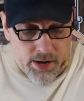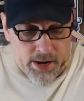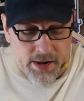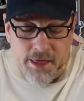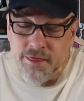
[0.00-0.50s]

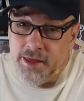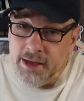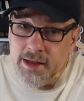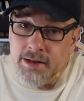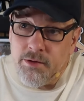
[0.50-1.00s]
And I
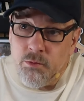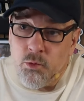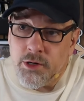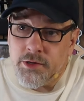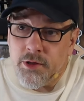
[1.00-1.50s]
think it
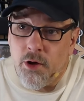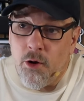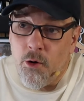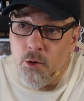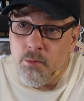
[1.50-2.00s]
was the
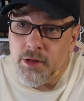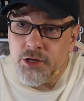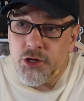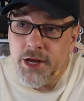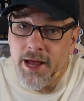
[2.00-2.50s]
home
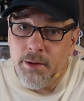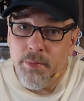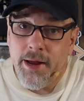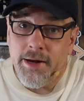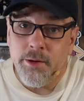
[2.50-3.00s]
that she had
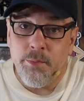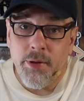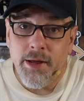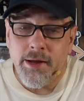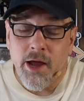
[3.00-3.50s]
painted
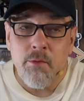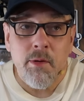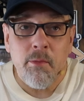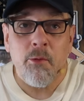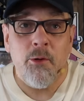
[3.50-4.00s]
pink. I
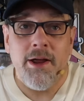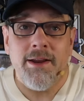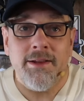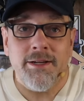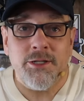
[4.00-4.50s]
remember
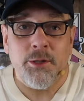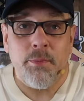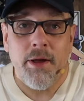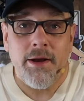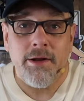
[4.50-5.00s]
reading that she
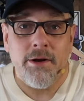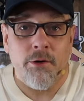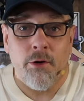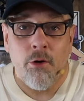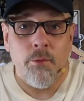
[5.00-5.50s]
painted
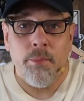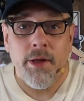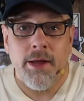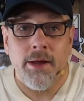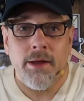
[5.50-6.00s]
her home
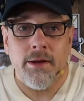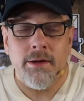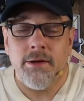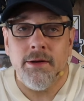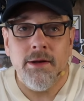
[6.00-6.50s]
pink, and
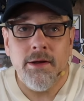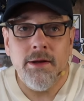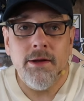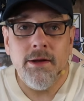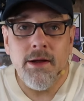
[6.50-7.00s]
it.
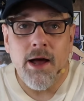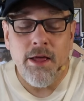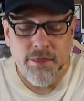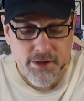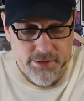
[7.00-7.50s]
I
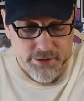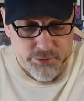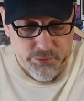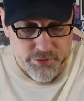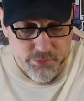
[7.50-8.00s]
think
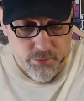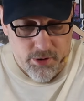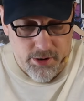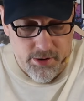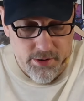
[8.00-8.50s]
this was the
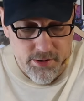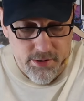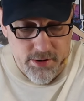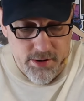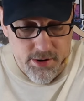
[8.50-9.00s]
one
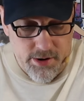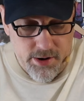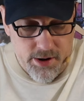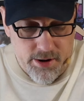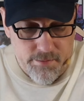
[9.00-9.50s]

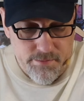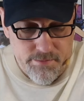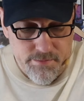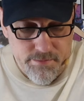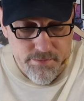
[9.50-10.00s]
um,
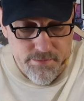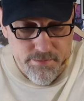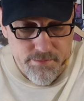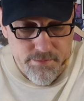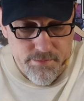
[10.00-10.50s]

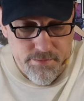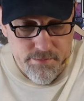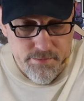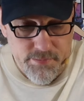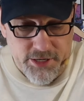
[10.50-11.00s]

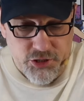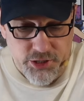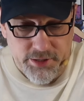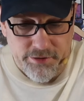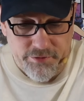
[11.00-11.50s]
that
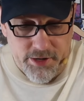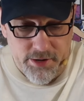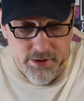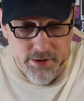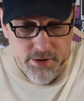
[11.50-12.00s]
she lived
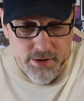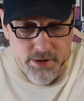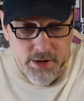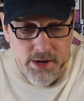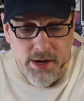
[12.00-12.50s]
in.
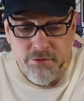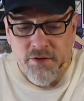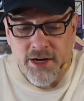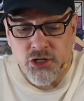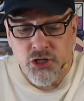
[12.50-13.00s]
In
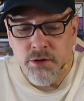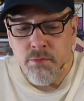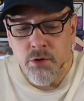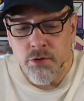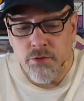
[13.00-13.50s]
fact, she
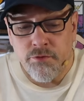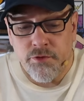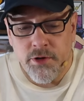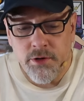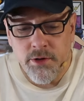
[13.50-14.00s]

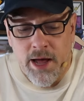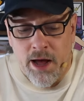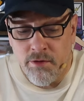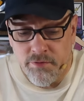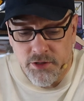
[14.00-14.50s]
moved
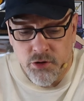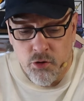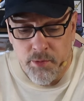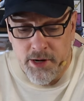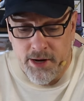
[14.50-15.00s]
out of this
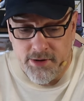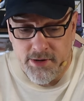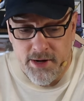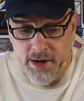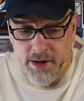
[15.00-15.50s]
home in
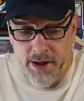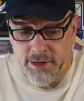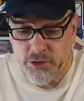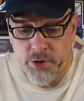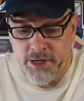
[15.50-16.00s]

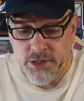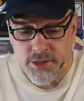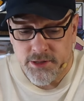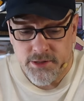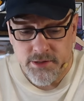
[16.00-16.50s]
1988, so I
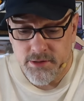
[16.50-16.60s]
just.